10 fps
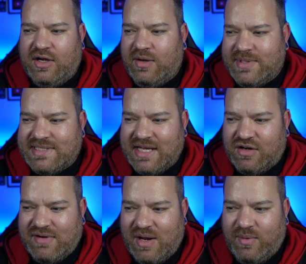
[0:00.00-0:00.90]
Come and
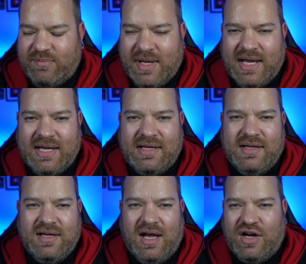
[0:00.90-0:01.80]
stick around with me.
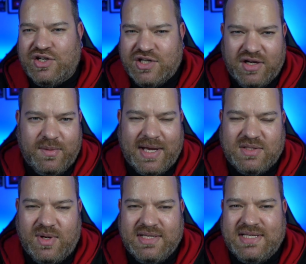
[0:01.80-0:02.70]
I'm going to show you
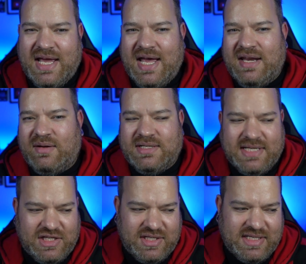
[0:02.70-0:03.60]
X, Y, Z. I'm going to
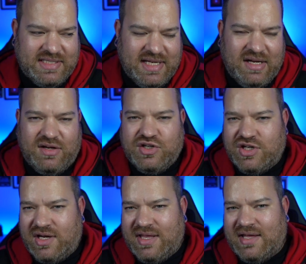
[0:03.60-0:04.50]
teach you this thing. I'm going to
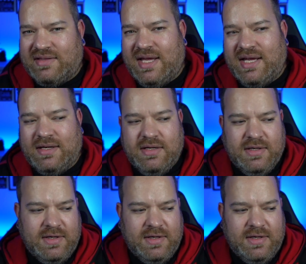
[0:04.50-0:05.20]
show you that thing.